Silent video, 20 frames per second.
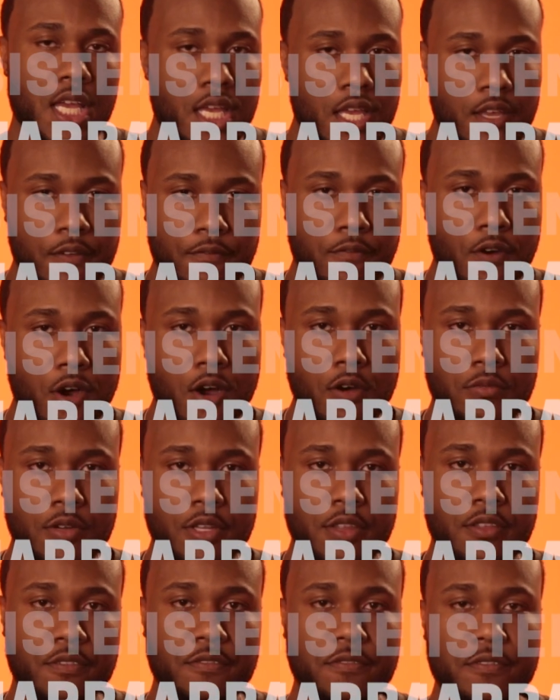involved
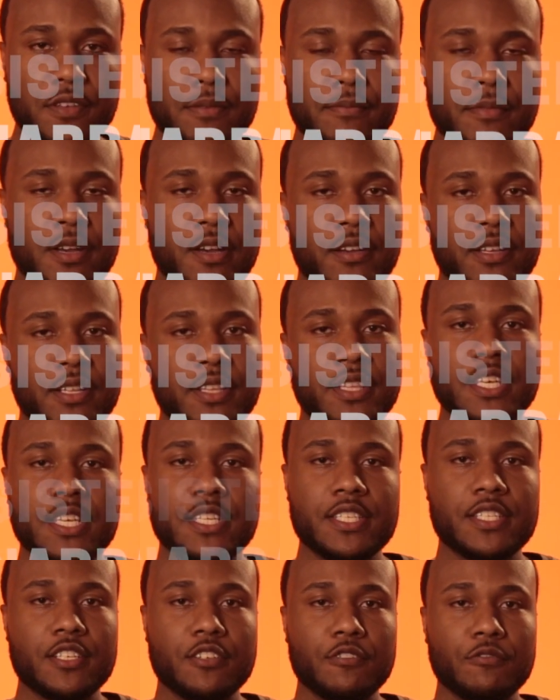with a female and
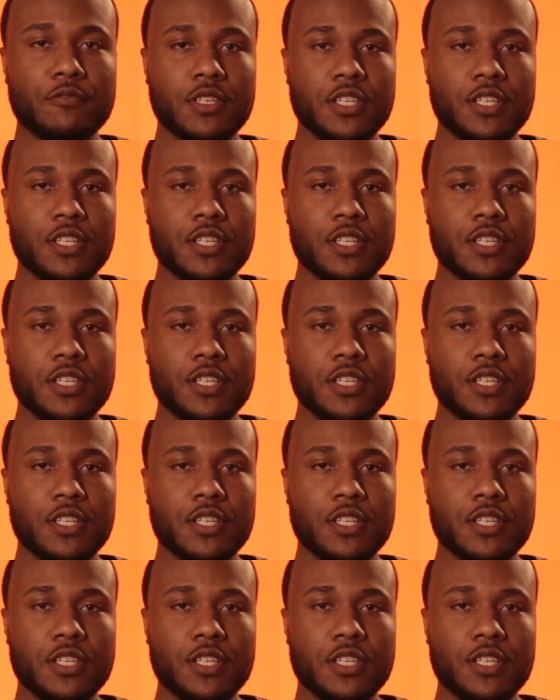things didn't